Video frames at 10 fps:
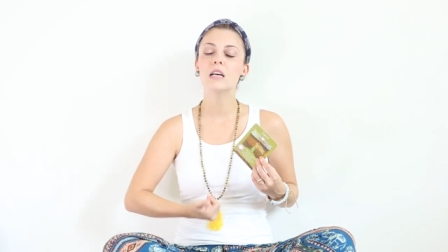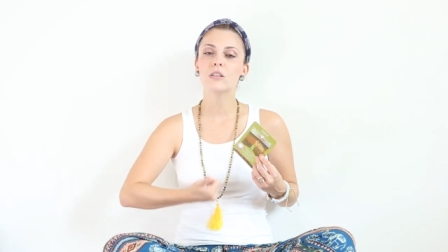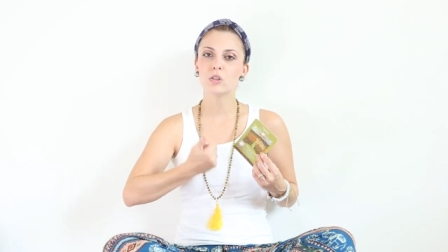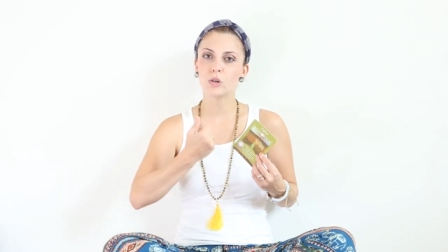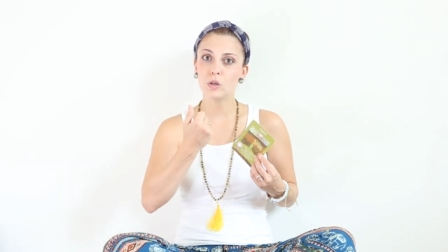
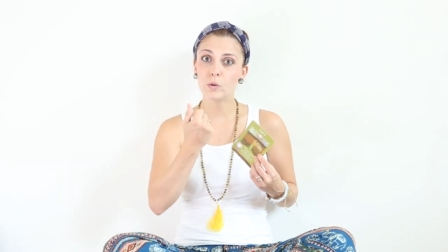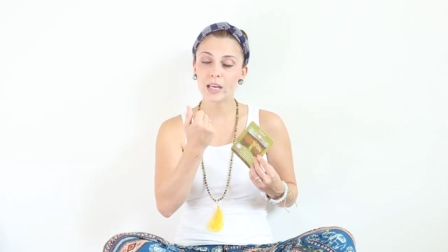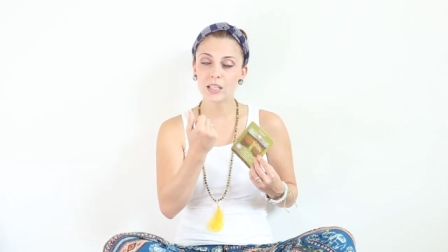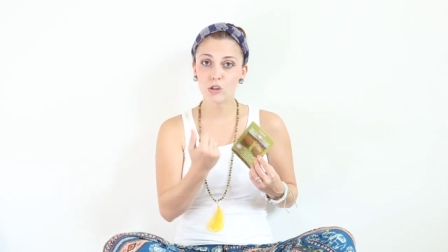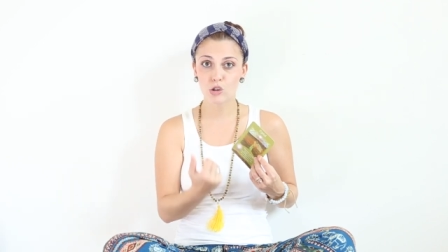so you
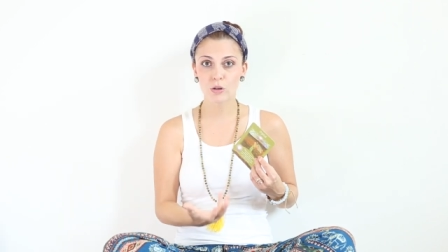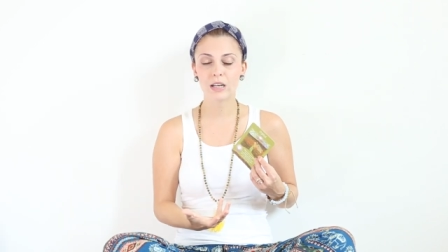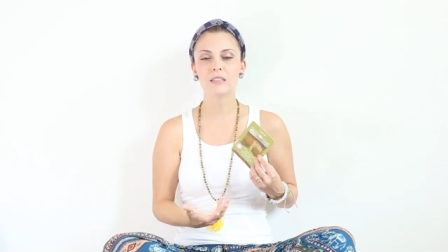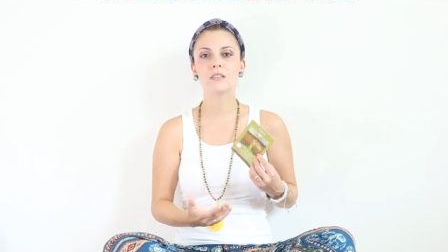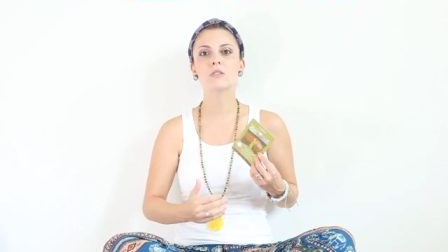can
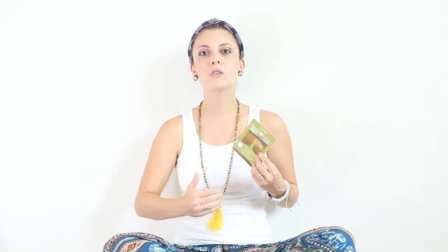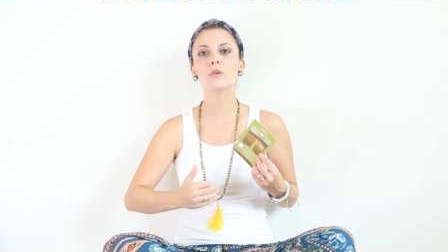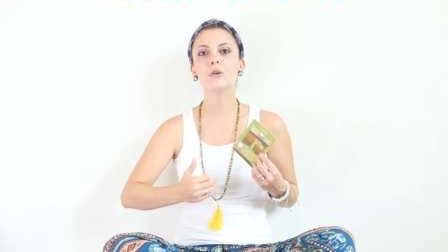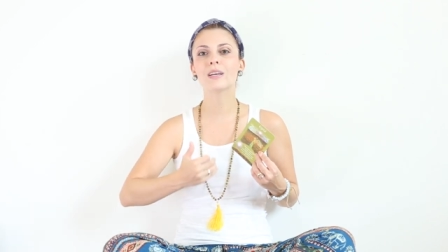trust, so you